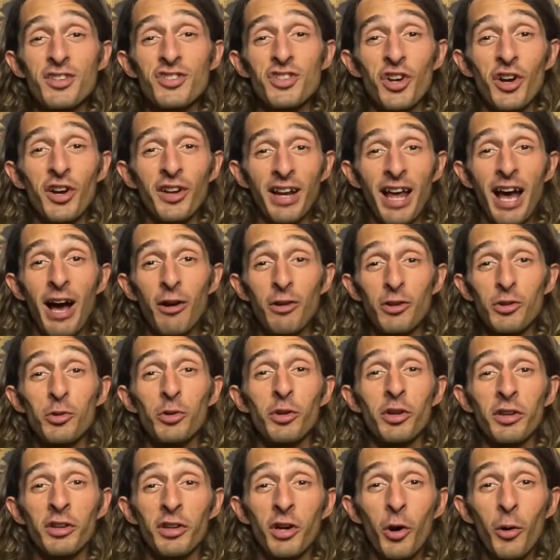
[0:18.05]
on how you
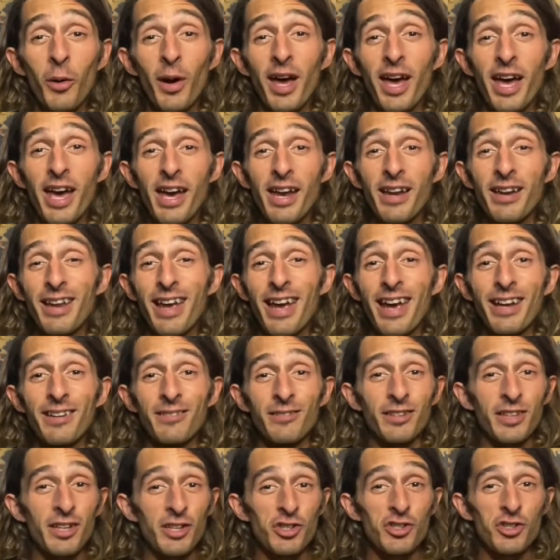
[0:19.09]
can go ahead and
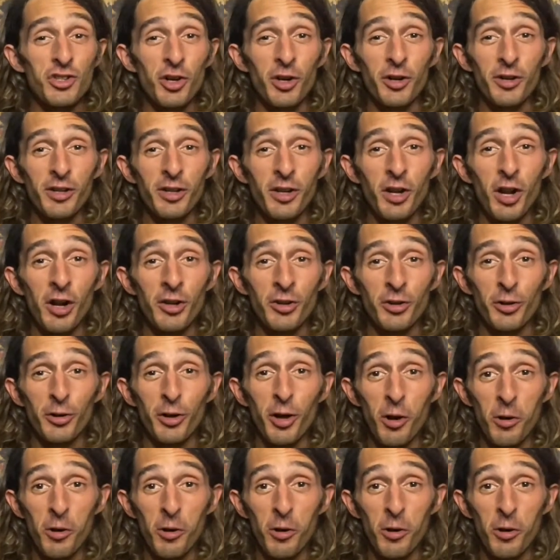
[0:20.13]
get started on your own.